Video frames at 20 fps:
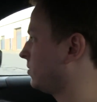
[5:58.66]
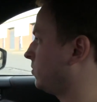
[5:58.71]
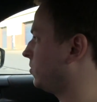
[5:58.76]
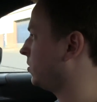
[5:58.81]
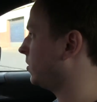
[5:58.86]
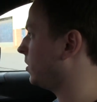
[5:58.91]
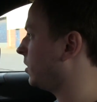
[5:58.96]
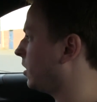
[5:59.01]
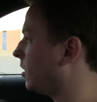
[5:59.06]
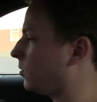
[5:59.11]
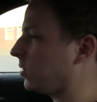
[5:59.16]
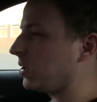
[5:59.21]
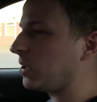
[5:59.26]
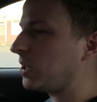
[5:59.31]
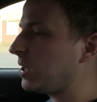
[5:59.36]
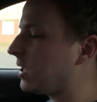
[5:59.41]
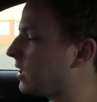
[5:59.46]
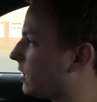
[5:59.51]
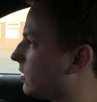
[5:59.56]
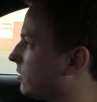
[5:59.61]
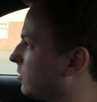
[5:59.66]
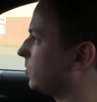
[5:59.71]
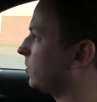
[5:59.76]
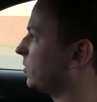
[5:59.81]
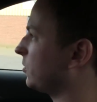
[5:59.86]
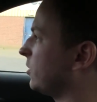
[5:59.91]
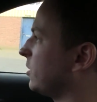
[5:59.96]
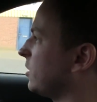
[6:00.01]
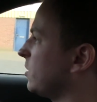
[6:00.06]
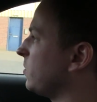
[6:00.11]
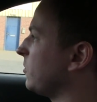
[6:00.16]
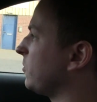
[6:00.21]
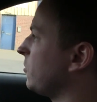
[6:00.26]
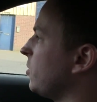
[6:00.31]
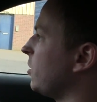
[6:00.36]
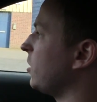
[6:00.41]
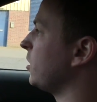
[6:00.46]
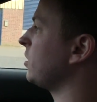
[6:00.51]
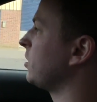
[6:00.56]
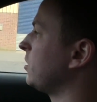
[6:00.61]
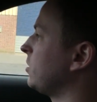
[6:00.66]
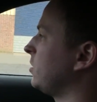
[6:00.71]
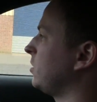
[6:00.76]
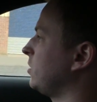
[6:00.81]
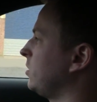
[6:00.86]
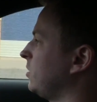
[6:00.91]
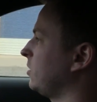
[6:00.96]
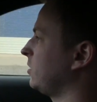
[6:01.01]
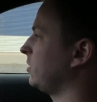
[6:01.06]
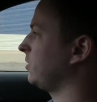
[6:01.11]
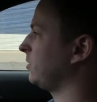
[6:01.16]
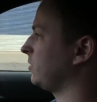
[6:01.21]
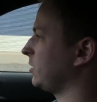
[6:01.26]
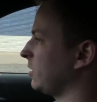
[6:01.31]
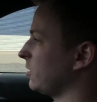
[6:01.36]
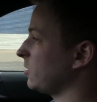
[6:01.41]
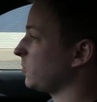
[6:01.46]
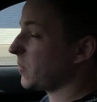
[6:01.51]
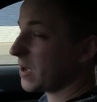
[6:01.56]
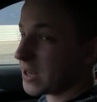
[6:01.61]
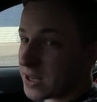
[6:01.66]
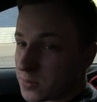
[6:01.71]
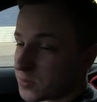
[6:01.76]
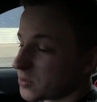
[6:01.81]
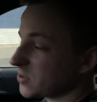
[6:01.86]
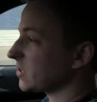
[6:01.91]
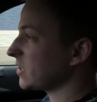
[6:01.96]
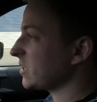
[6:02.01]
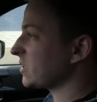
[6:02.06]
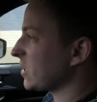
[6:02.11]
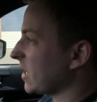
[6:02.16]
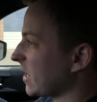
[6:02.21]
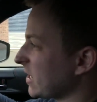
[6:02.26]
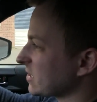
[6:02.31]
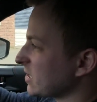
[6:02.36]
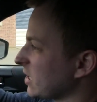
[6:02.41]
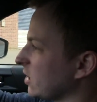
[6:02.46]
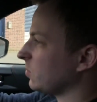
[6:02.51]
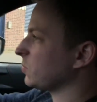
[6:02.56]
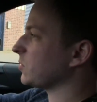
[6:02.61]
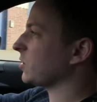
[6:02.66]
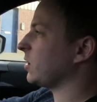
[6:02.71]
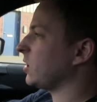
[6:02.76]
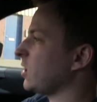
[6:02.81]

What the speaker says: but nowhere near as much as it did before. So the bedding procedure has helped a